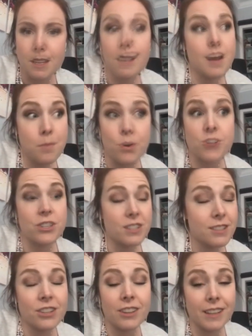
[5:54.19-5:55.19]
abortion
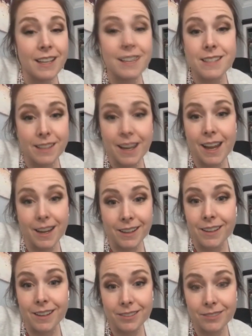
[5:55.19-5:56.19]
certainly is in
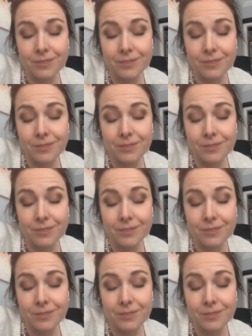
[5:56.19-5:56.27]
Canada.